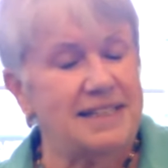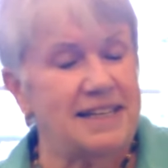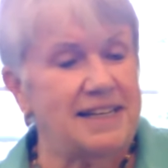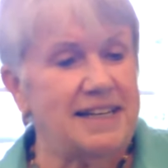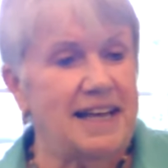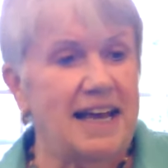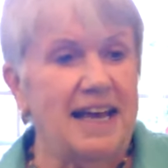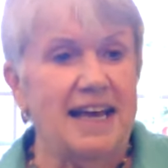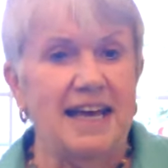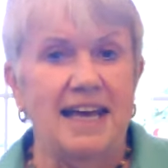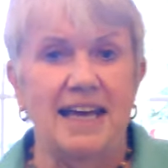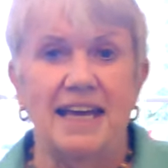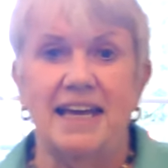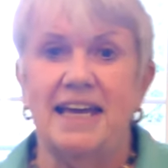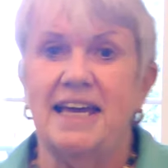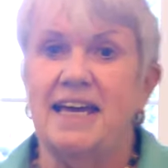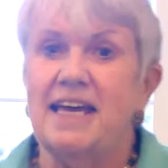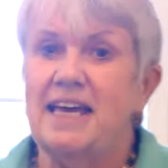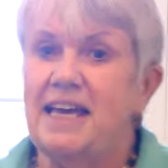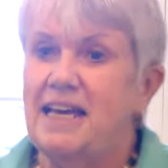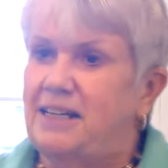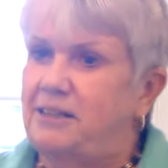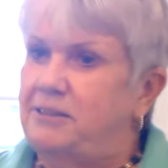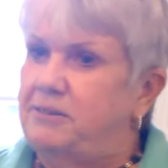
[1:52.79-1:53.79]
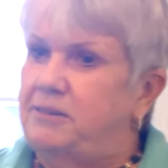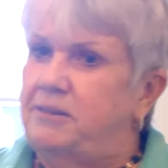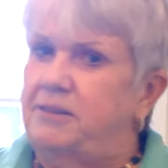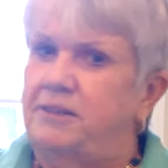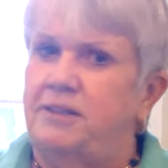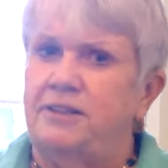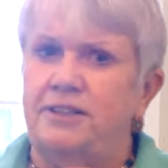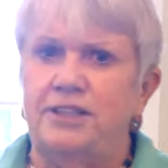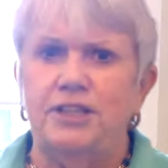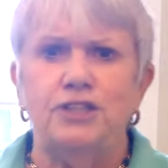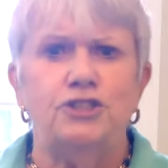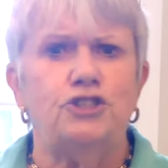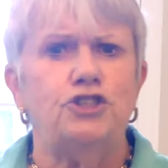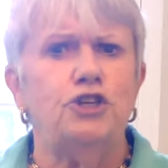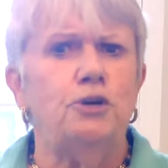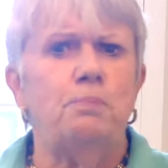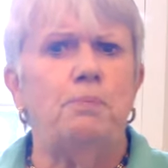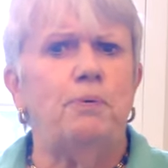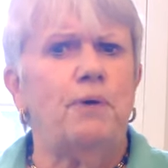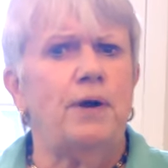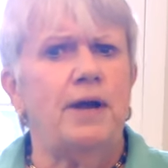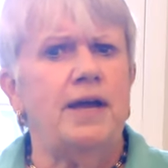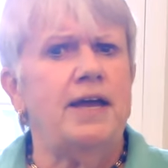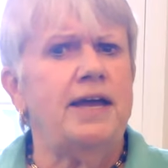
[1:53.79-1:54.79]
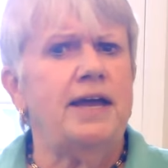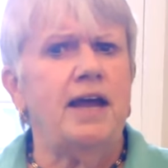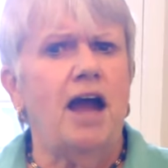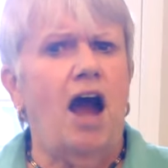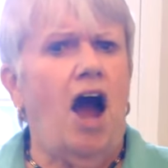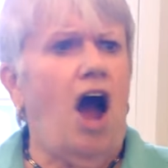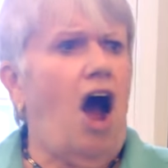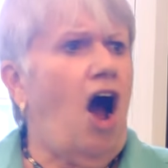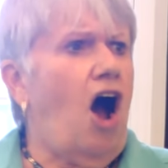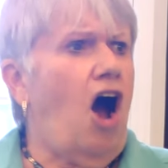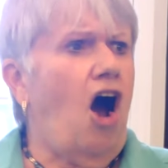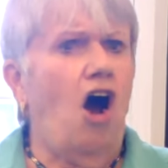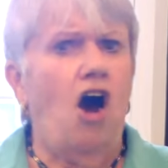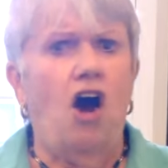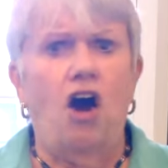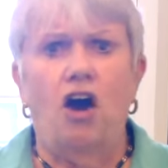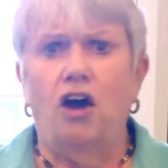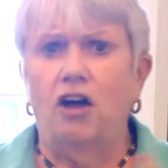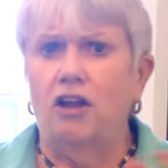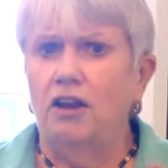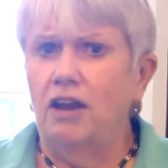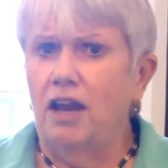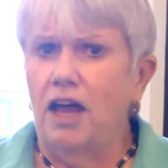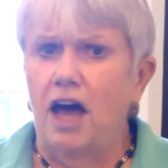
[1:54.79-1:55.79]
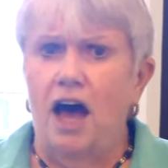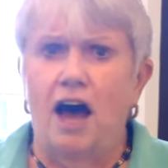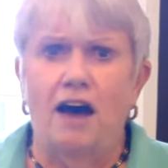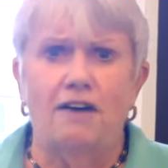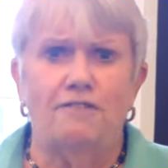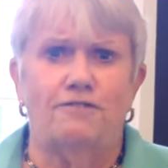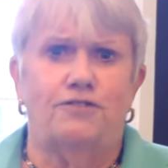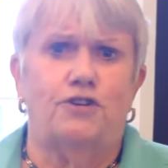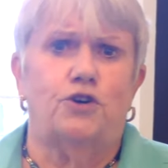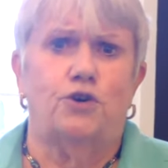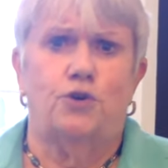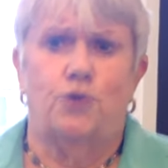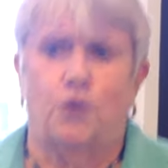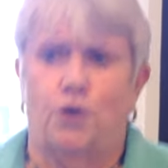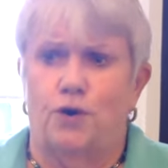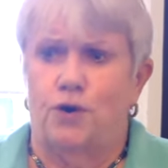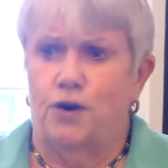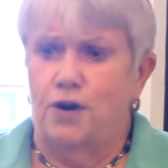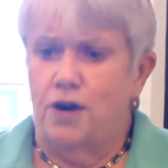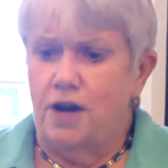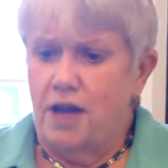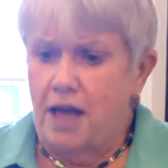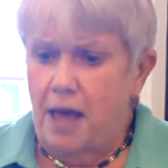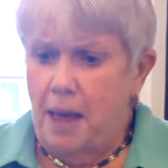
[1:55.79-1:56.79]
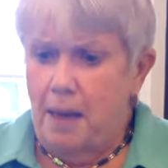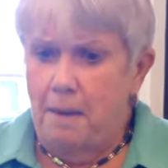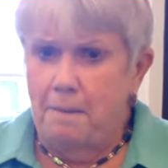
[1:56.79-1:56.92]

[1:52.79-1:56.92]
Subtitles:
today. Did you bring all of your